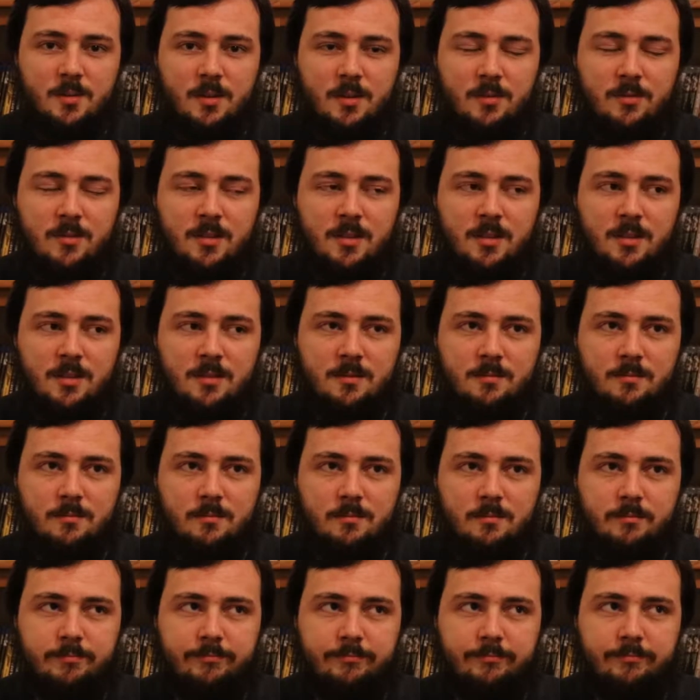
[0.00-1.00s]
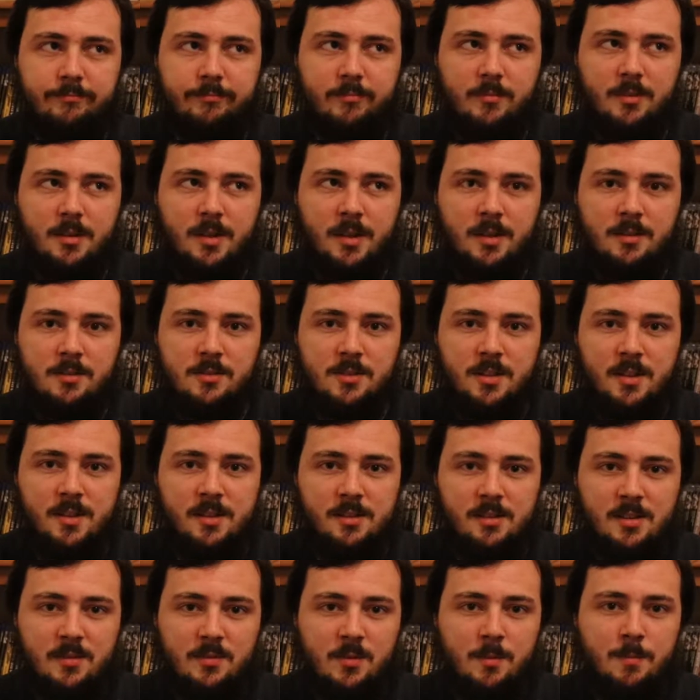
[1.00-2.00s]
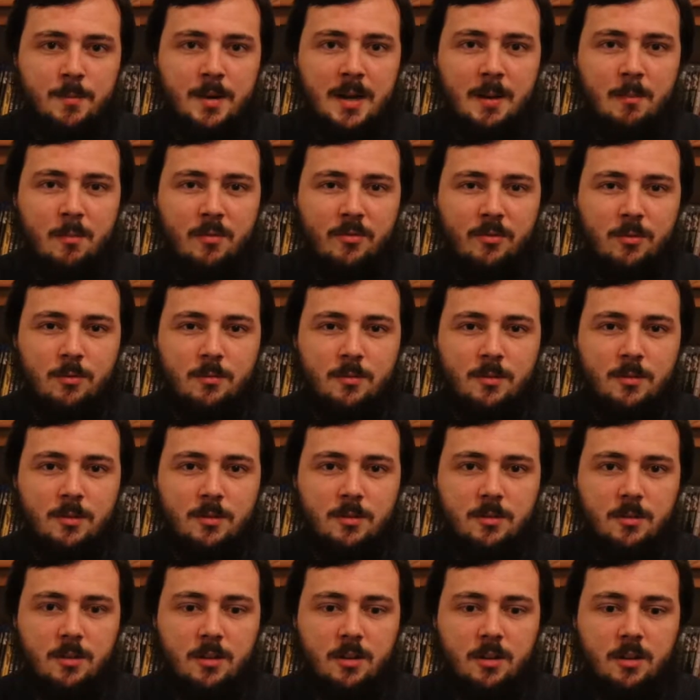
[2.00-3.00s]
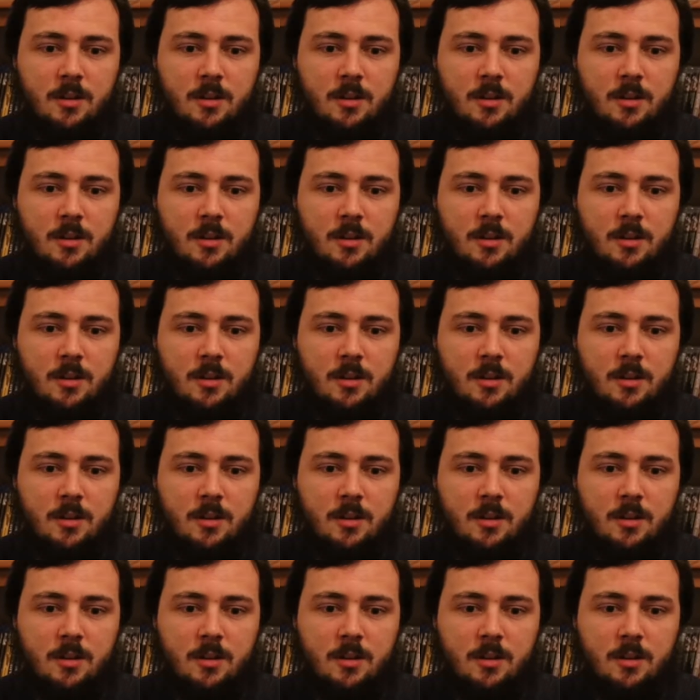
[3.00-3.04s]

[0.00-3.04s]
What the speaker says: where really I can say he's given a bad performance